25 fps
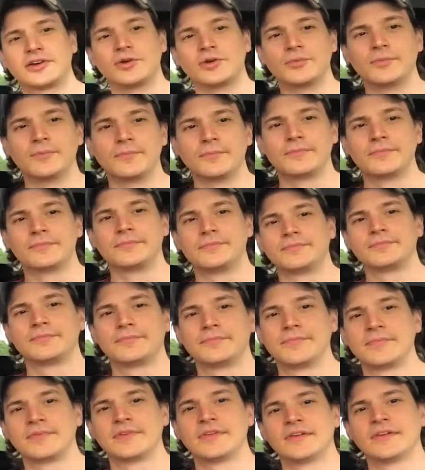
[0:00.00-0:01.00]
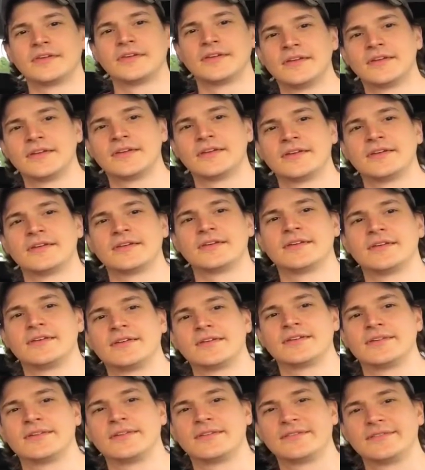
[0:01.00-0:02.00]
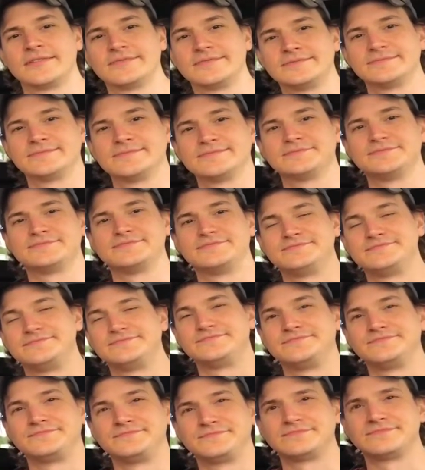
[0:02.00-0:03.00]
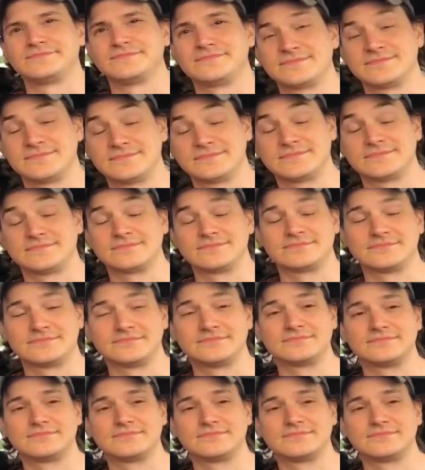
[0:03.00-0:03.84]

This person isn't speaking.